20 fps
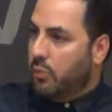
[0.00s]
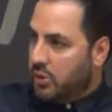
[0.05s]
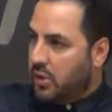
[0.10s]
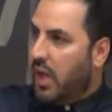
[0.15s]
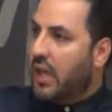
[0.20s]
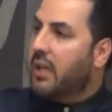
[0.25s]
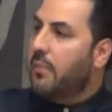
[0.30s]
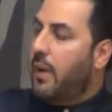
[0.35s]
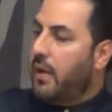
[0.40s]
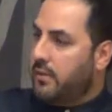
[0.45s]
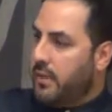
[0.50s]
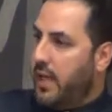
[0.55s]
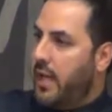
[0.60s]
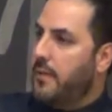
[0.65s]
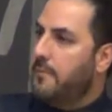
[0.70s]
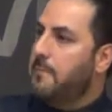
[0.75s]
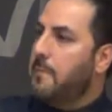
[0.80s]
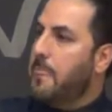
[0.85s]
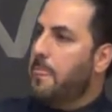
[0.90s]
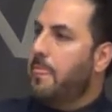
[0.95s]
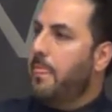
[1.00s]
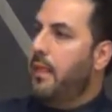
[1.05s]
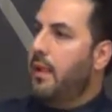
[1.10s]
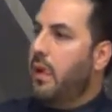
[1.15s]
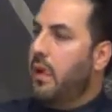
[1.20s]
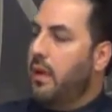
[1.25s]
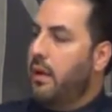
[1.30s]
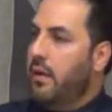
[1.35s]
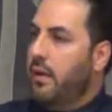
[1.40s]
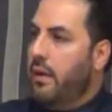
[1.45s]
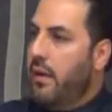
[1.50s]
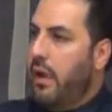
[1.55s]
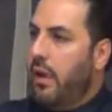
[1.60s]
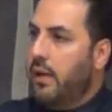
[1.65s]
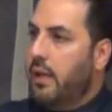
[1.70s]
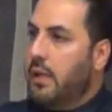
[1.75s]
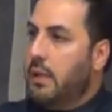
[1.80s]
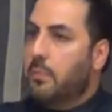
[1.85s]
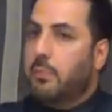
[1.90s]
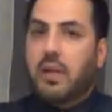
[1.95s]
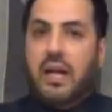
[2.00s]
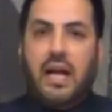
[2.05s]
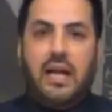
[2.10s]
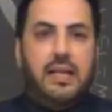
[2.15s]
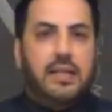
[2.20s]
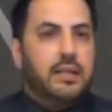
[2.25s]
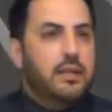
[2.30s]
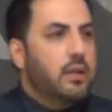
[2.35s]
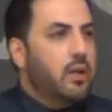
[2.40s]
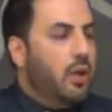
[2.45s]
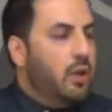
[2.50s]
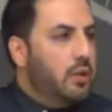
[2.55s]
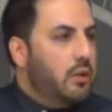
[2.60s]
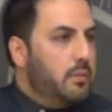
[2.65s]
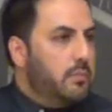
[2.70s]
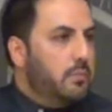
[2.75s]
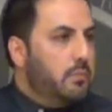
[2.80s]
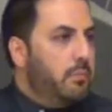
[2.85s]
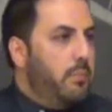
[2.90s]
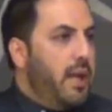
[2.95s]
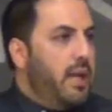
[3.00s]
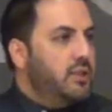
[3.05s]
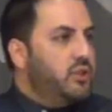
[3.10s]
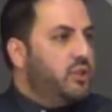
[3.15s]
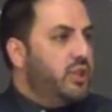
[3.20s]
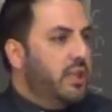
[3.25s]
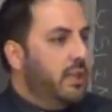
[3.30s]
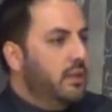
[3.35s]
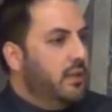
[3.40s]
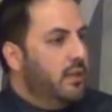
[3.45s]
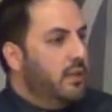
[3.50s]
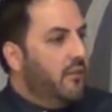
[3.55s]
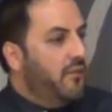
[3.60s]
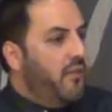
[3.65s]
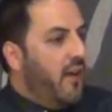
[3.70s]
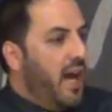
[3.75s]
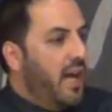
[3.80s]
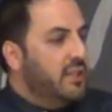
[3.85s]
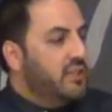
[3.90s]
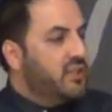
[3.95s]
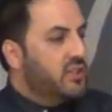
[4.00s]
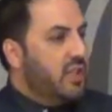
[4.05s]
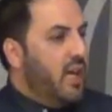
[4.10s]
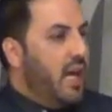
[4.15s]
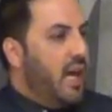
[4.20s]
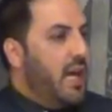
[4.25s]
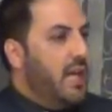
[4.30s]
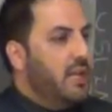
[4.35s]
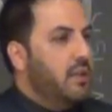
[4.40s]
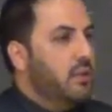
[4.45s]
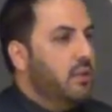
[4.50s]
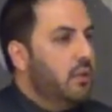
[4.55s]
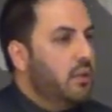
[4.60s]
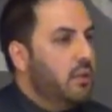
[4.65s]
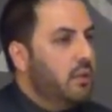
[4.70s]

We'll talk about that. But I mentioned the Feinstein